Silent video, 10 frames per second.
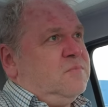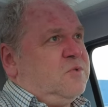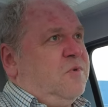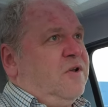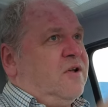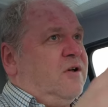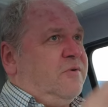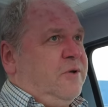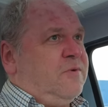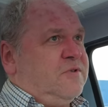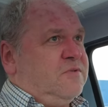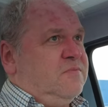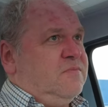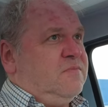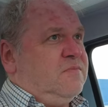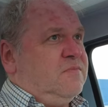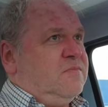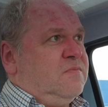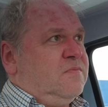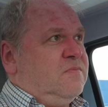smaller car equals
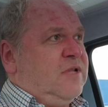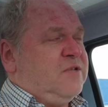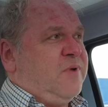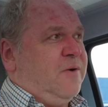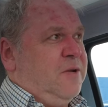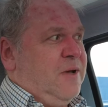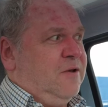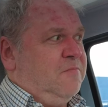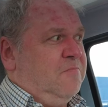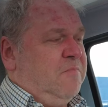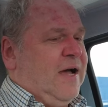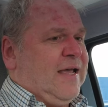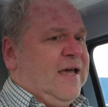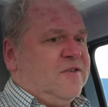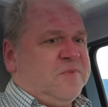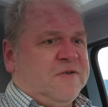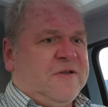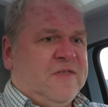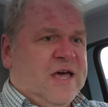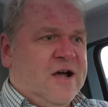less power demand, I guess. But I've
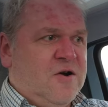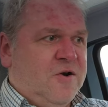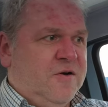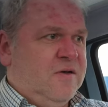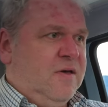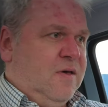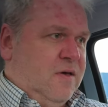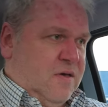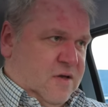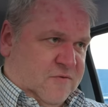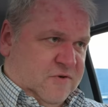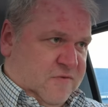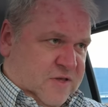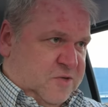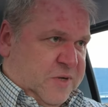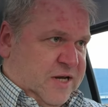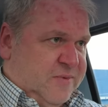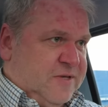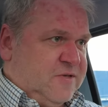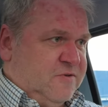had the aircon on and I've driven at the speed
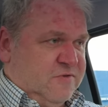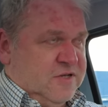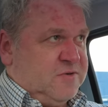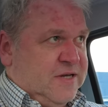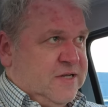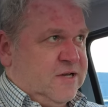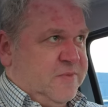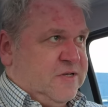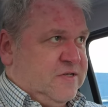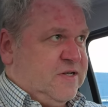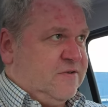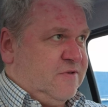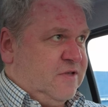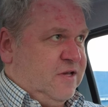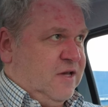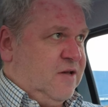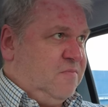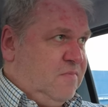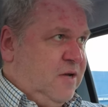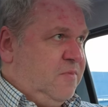limit, 120 kilometers an hour on the
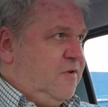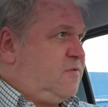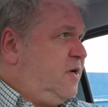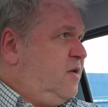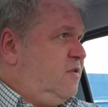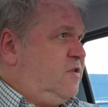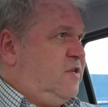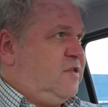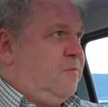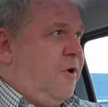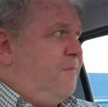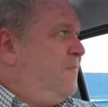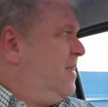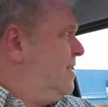main motorway here, the GC1,